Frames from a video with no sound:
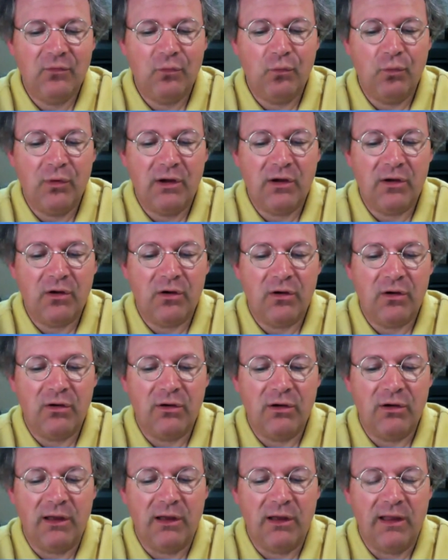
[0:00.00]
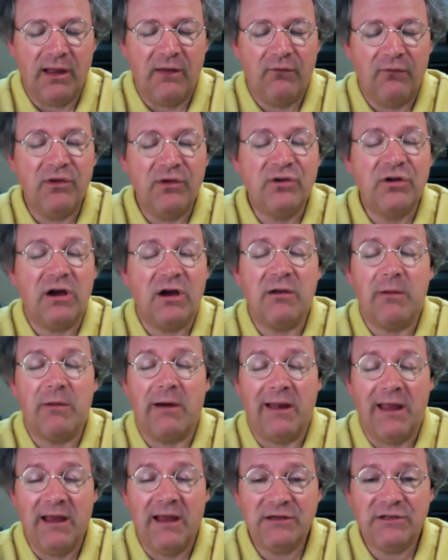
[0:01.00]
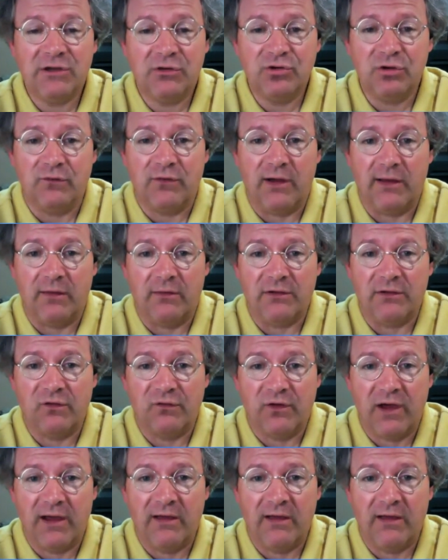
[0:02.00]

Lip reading: we talk about asocial violence,